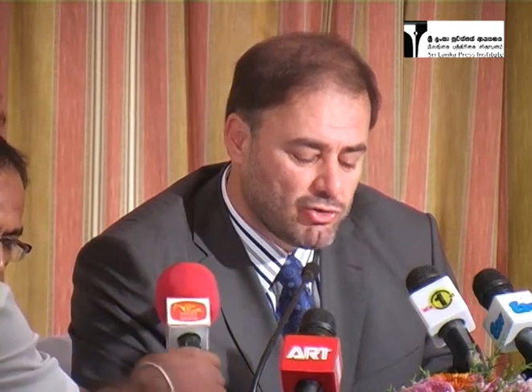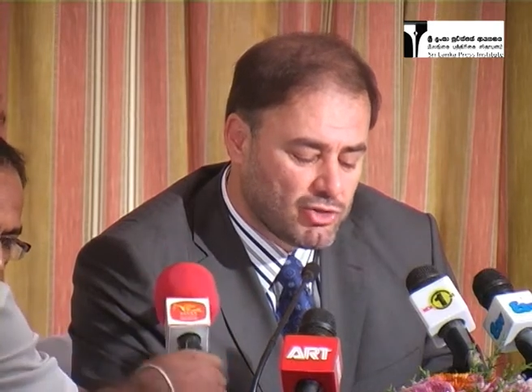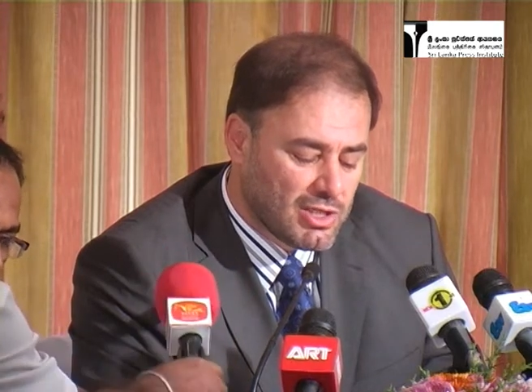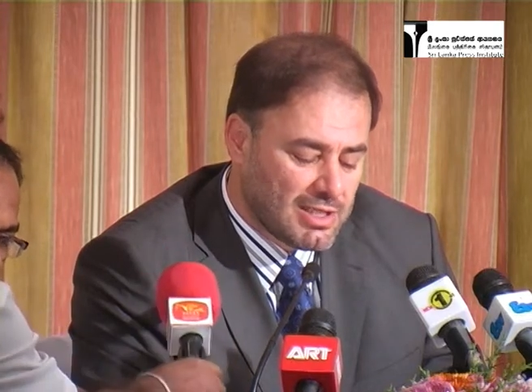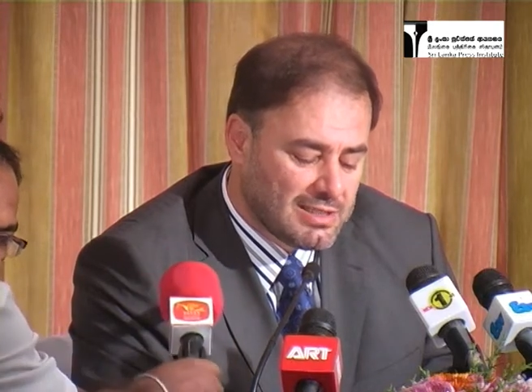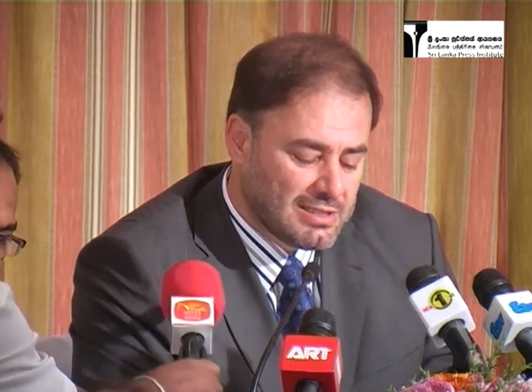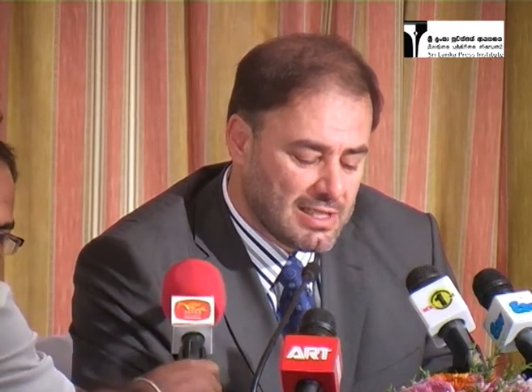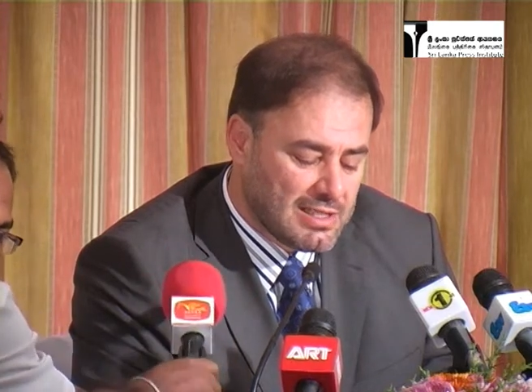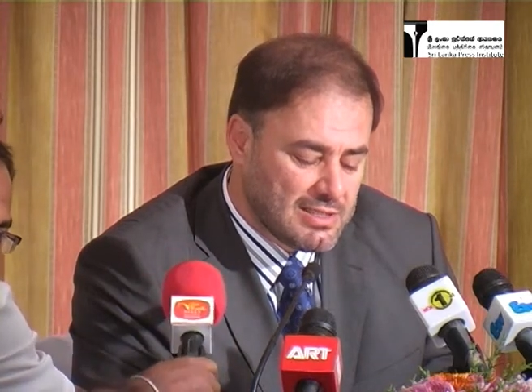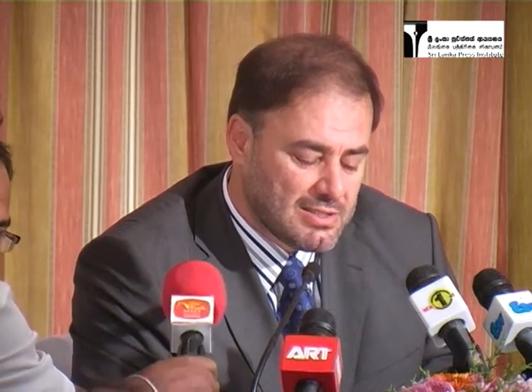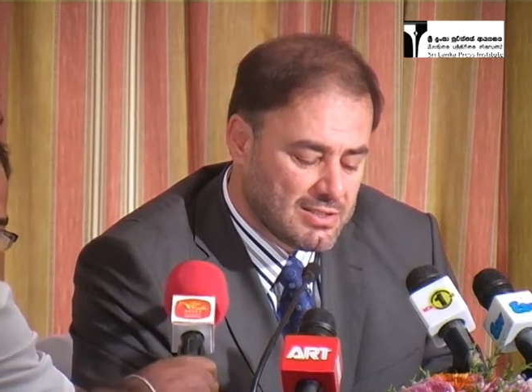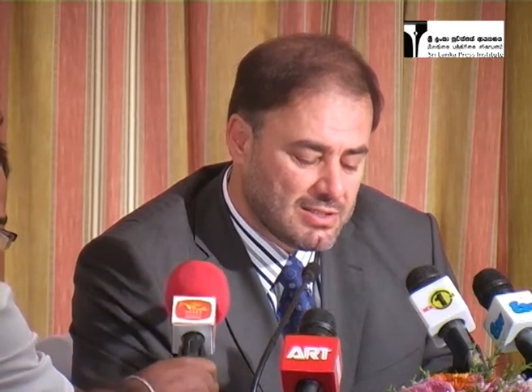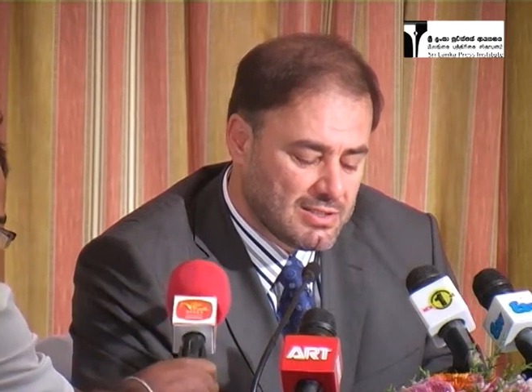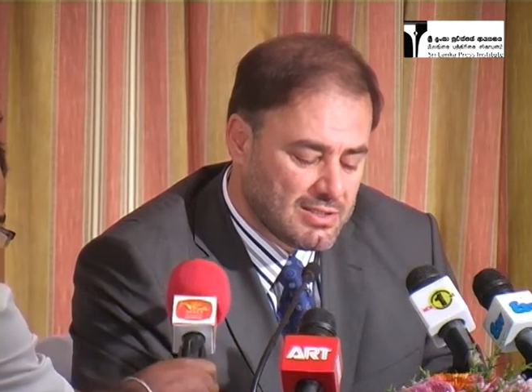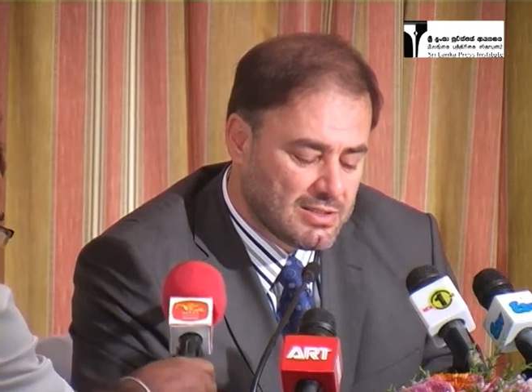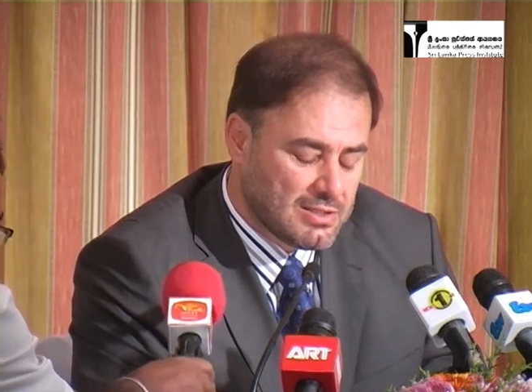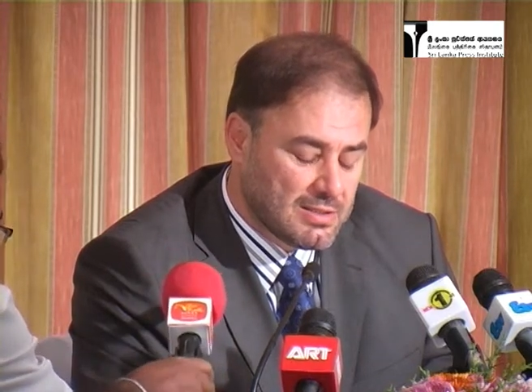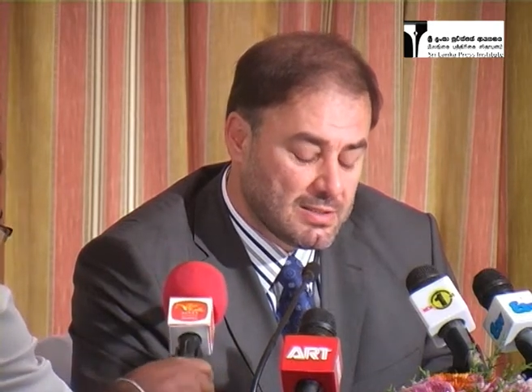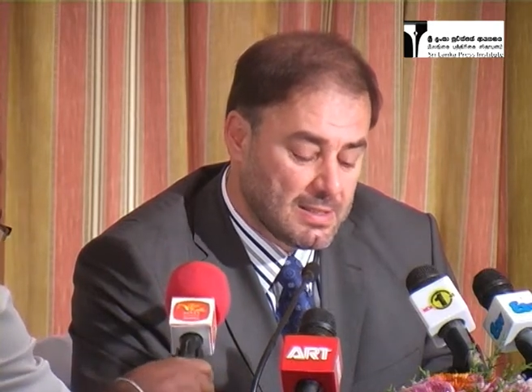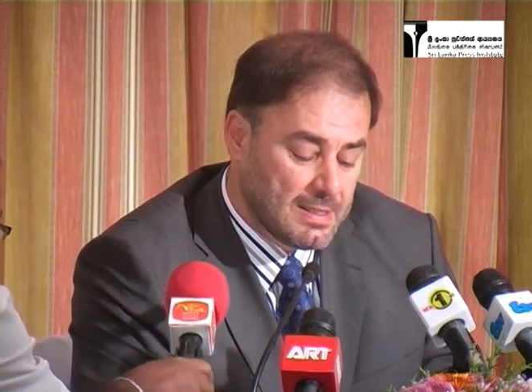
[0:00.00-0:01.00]

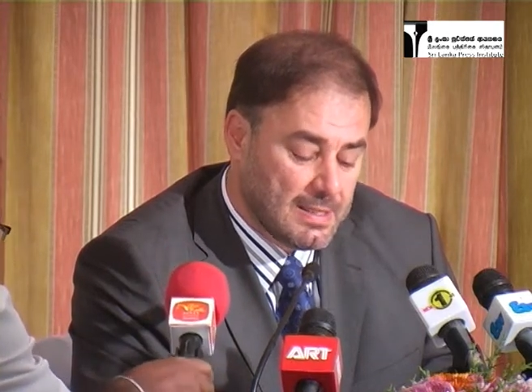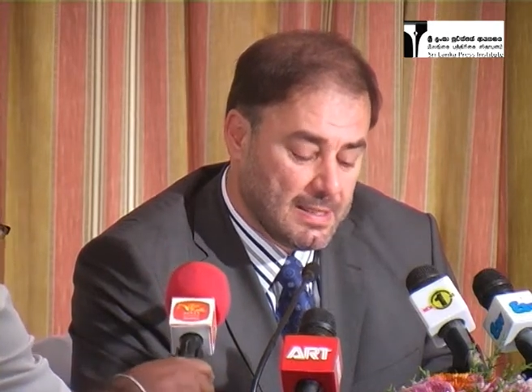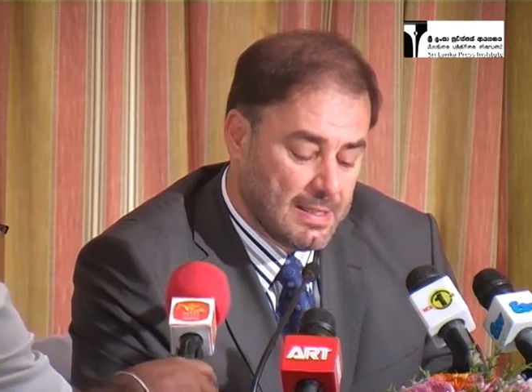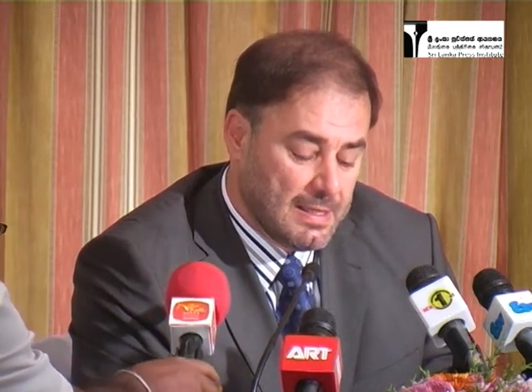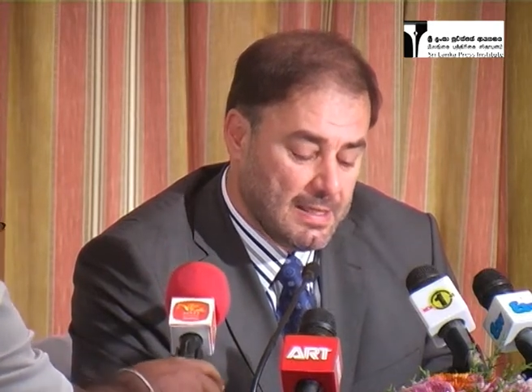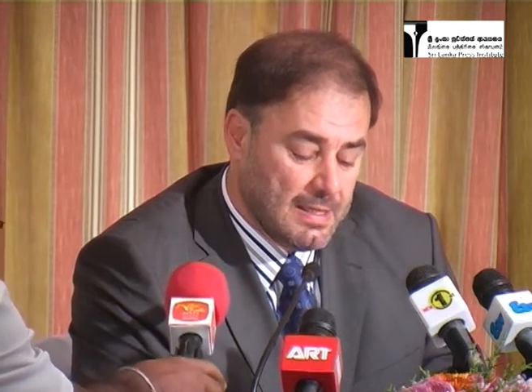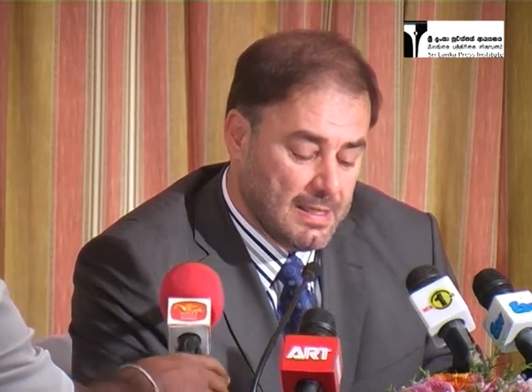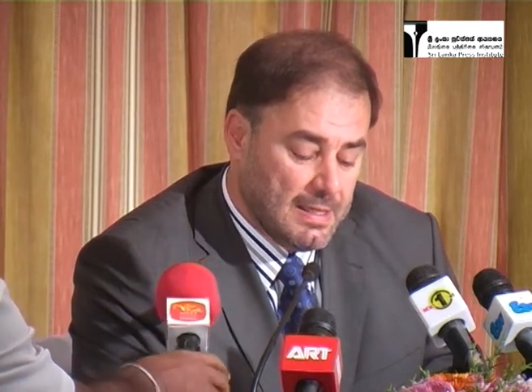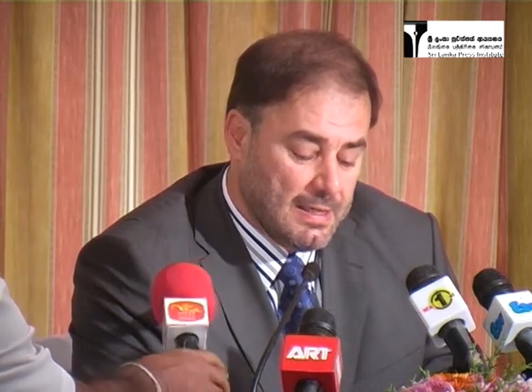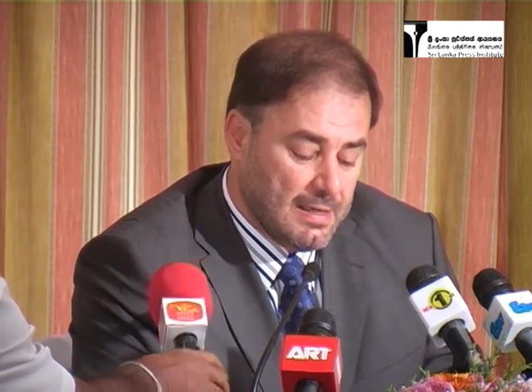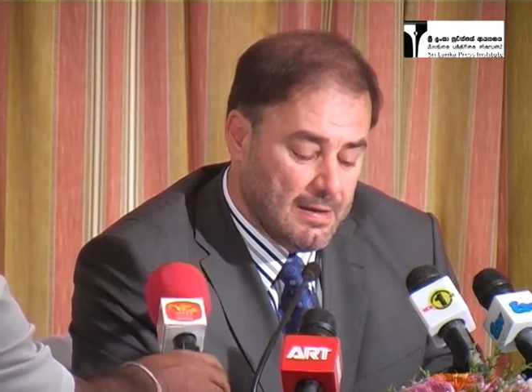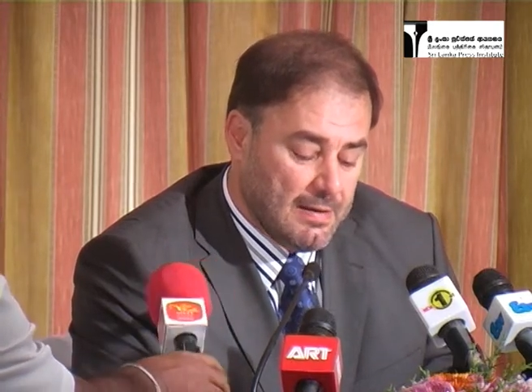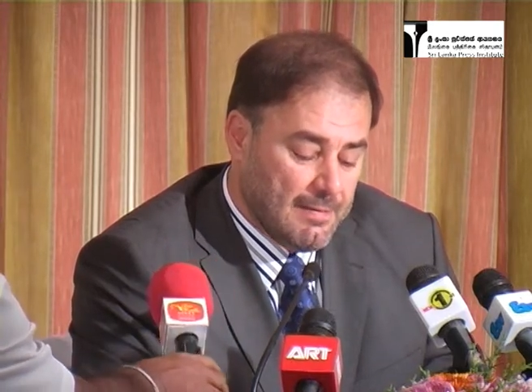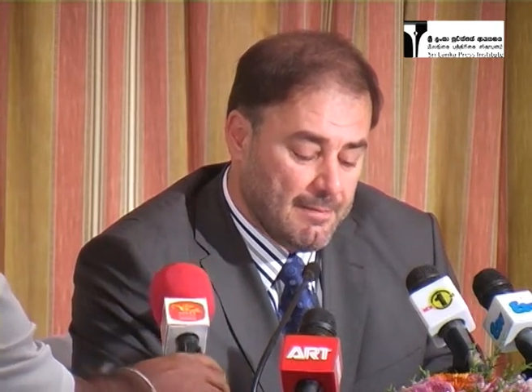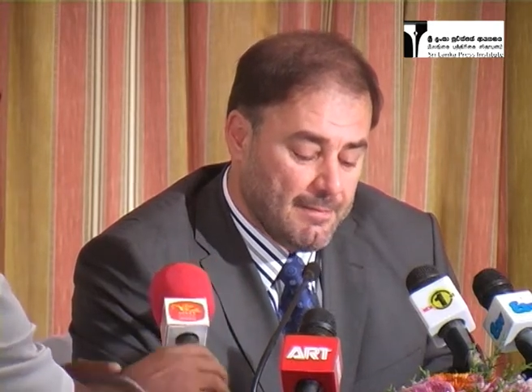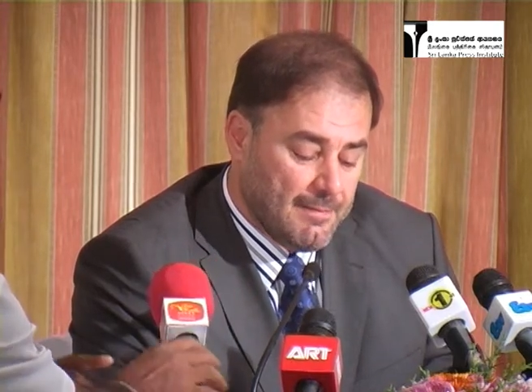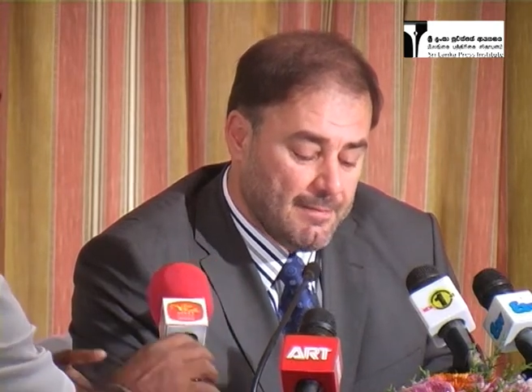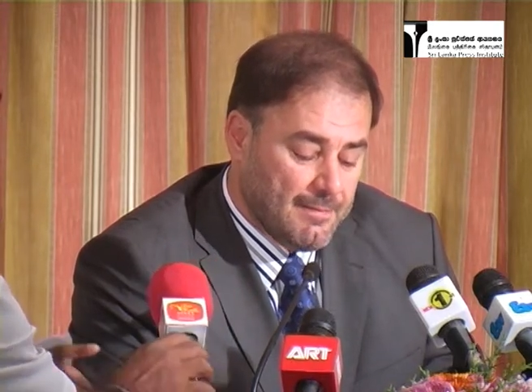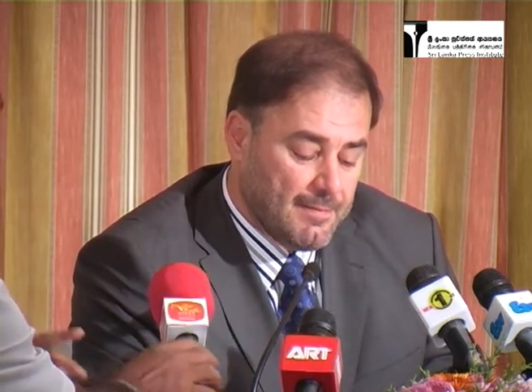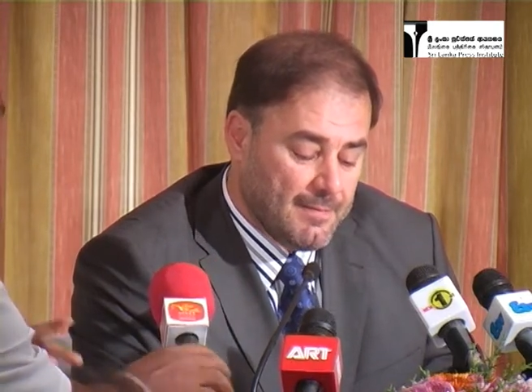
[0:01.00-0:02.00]
journalists
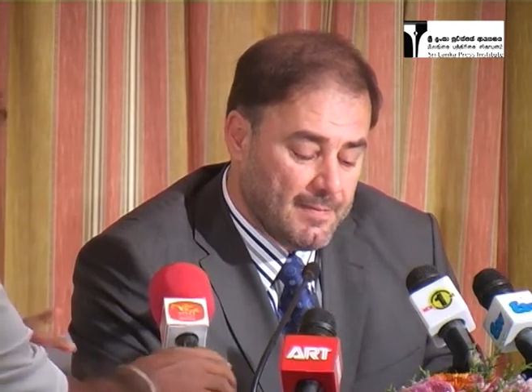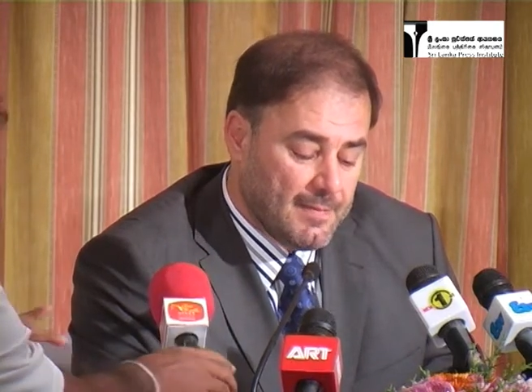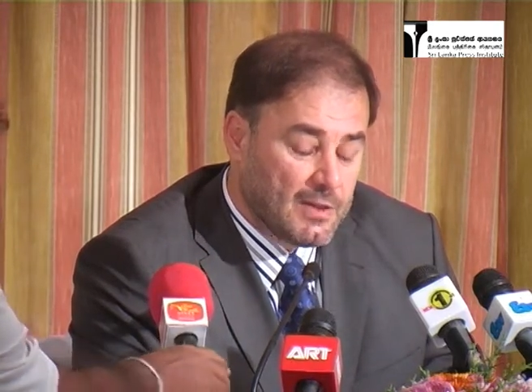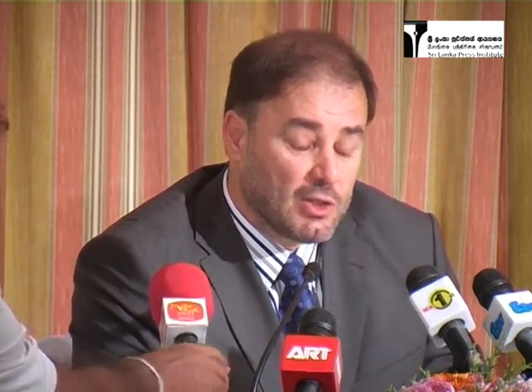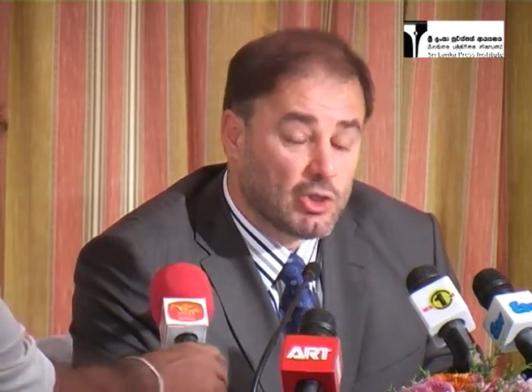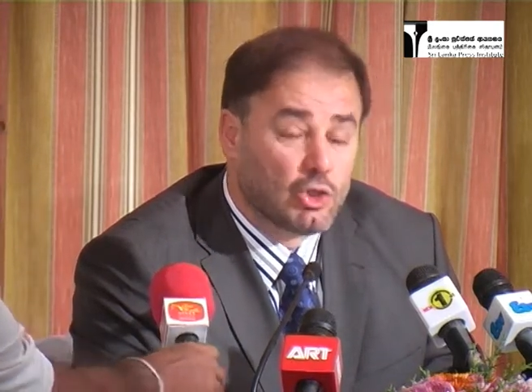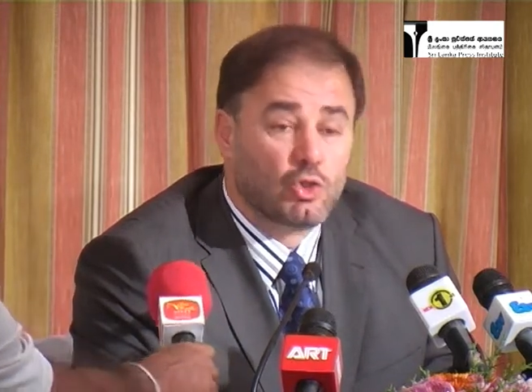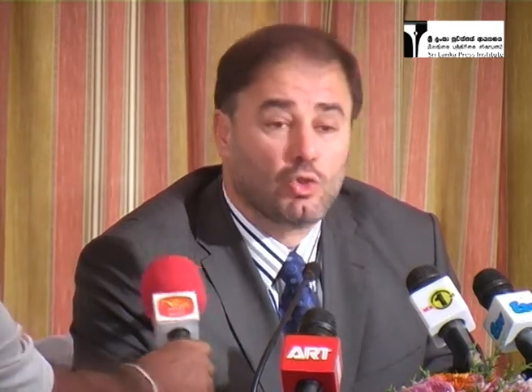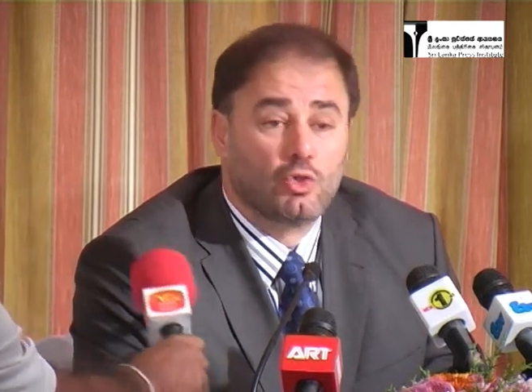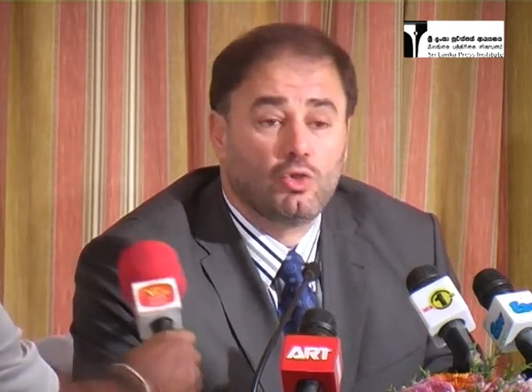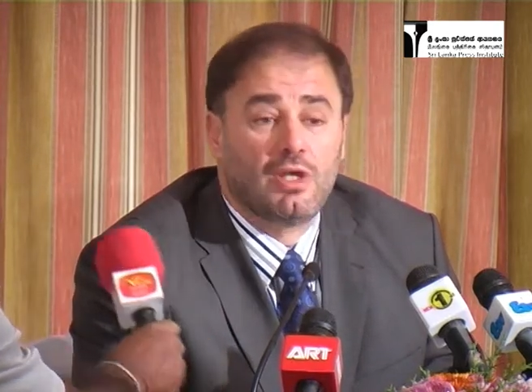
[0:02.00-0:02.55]
to